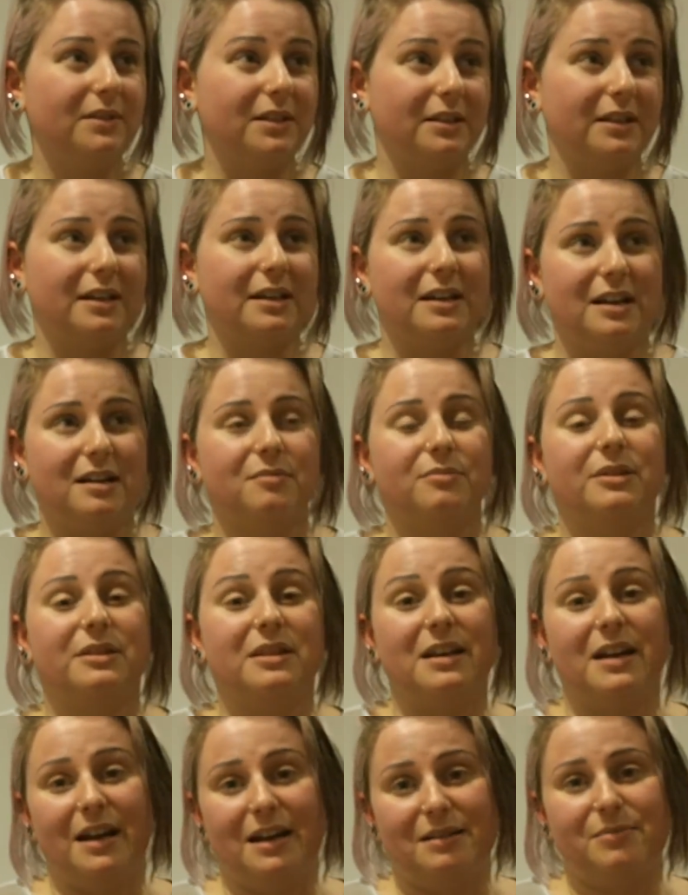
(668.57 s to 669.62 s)
like an omelet
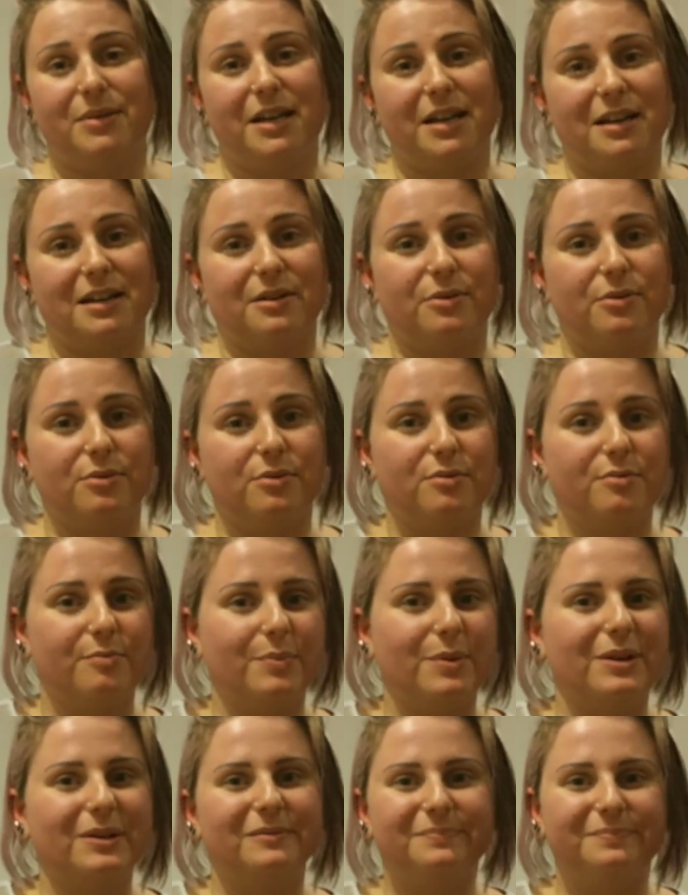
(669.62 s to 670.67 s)
that I make at home,
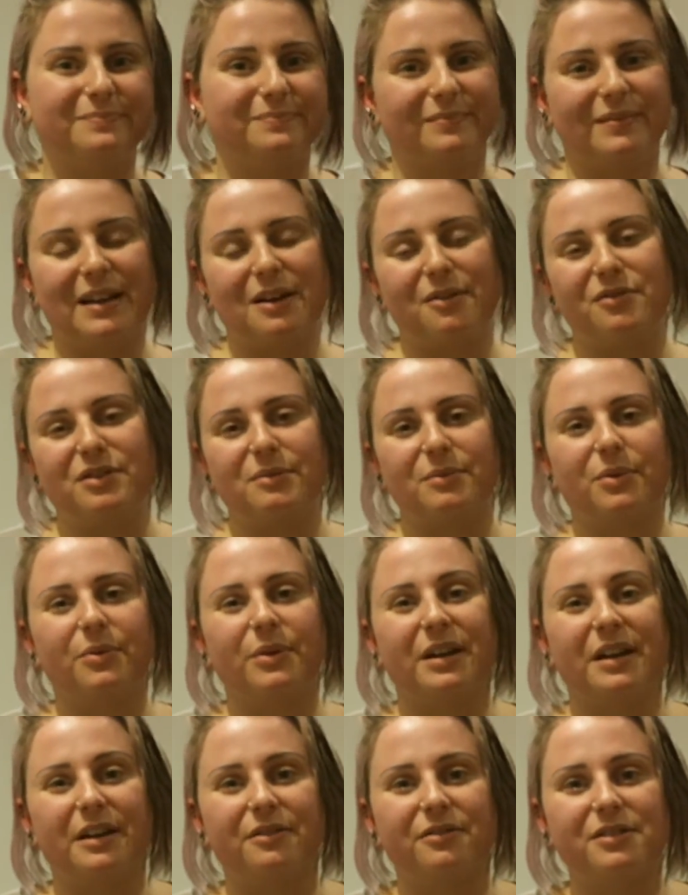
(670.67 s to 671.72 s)
but not when I'm
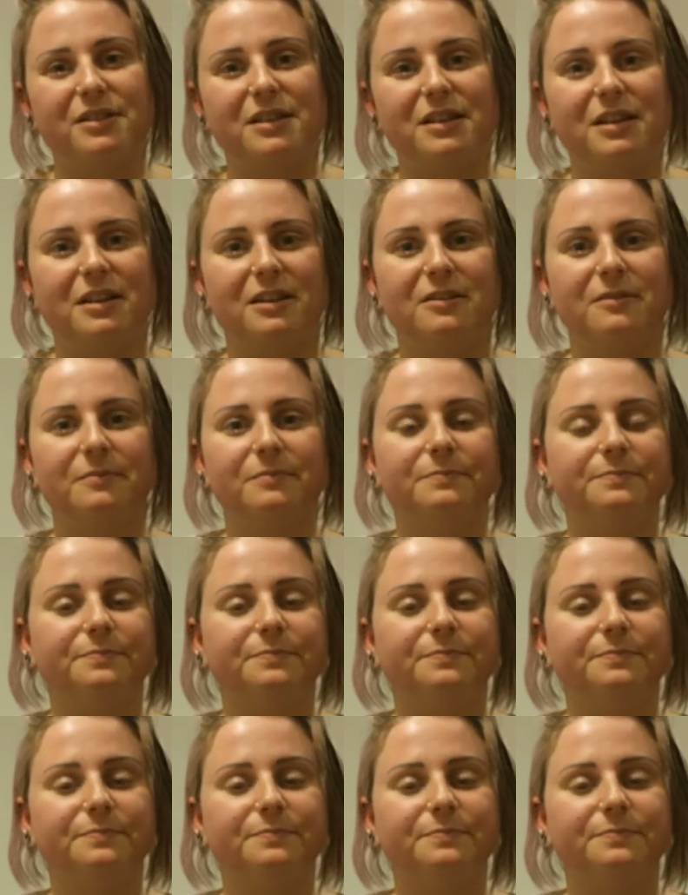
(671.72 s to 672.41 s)
going out to eat.